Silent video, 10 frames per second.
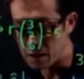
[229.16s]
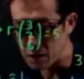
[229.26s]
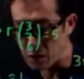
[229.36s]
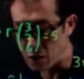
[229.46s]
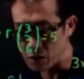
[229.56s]

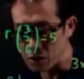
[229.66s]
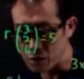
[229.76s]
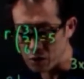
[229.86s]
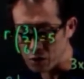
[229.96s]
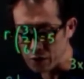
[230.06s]
dot
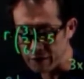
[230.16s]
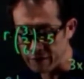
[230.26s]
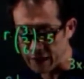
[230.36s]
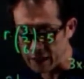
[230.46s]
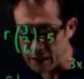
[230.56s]
unit
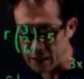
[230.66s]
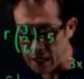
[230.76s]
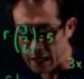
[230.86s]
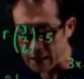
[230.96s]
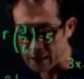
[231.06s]
vector
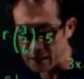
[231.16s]
n.